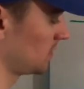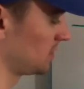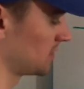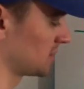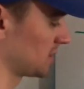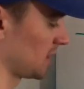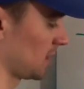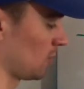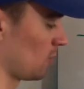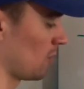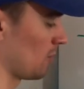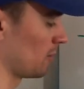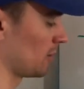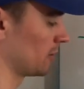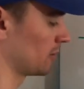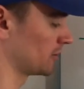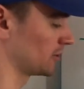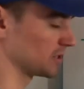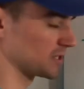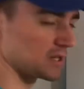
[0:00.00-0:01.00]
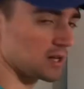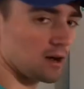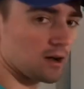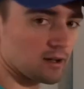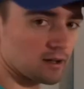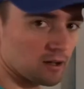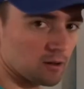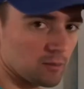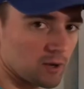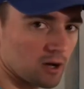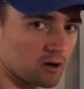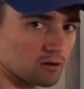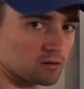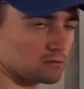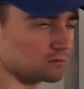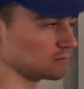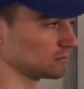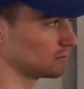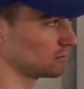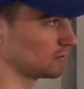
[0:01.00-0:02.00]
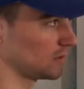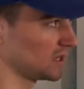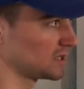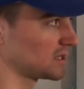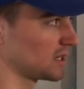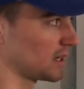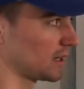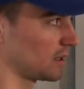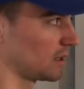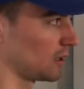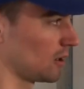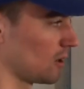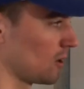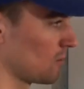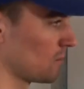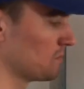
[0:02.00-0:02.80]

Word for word: just like what we were just talking about a second ago.